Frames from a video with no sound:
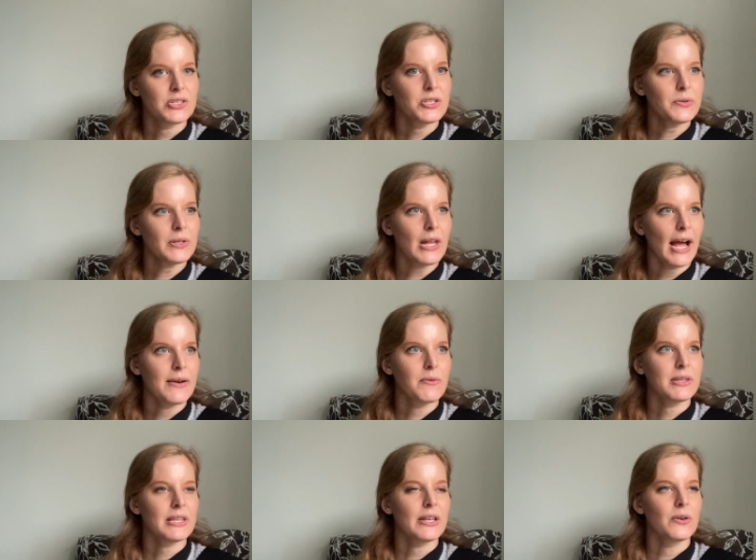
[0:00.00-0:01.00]
Do you align
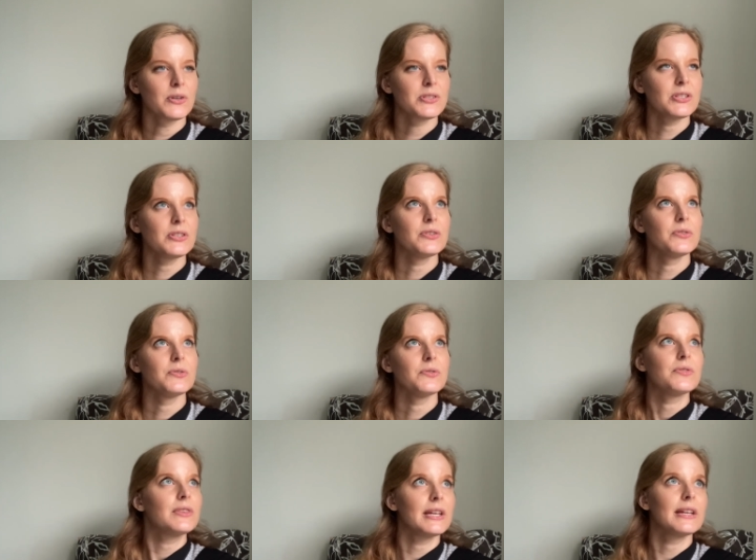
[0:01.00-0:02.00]
with it or do
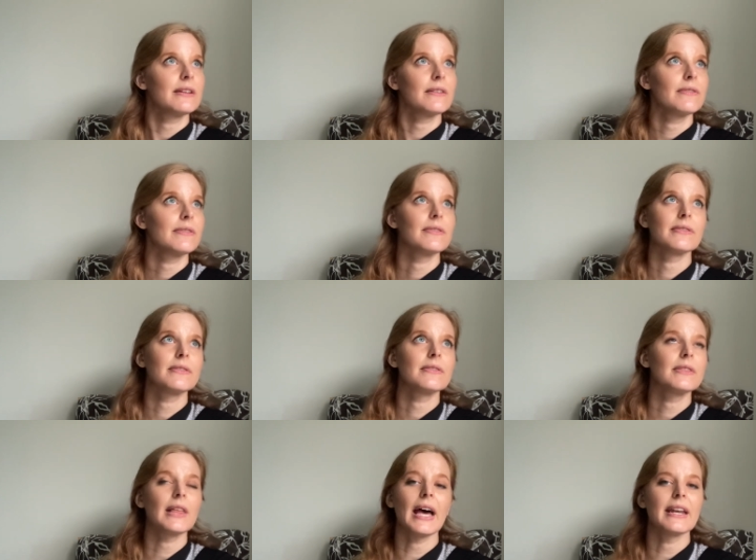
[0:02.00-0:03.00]
you think
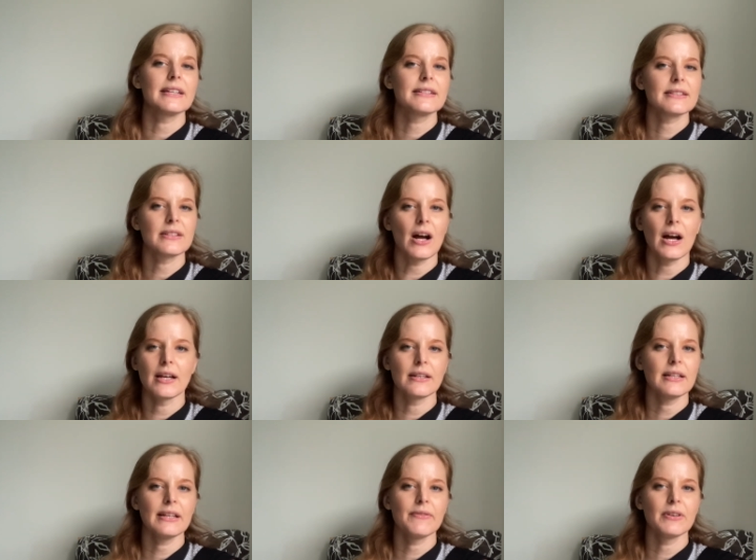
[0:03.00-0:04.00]
that it's not
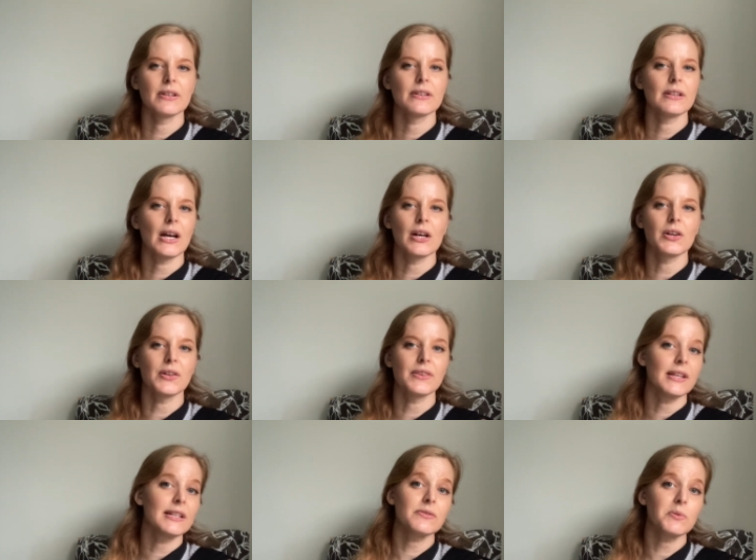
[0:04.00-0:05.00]
even a good
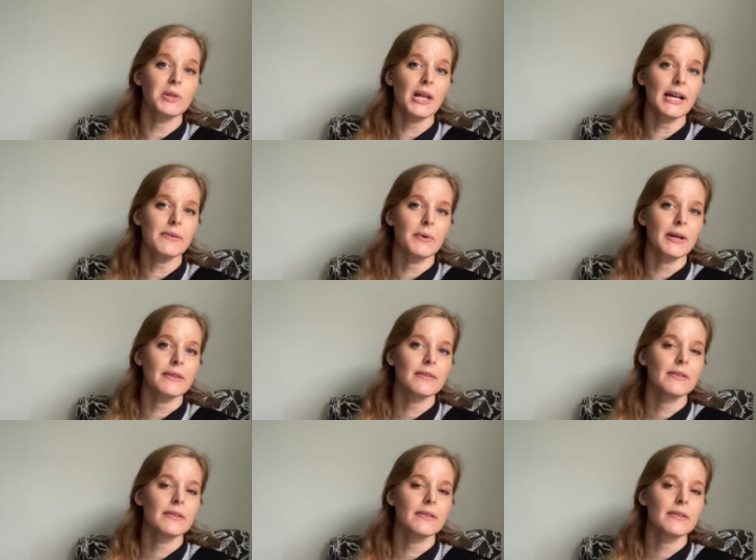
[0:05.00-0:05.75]
thing to align with?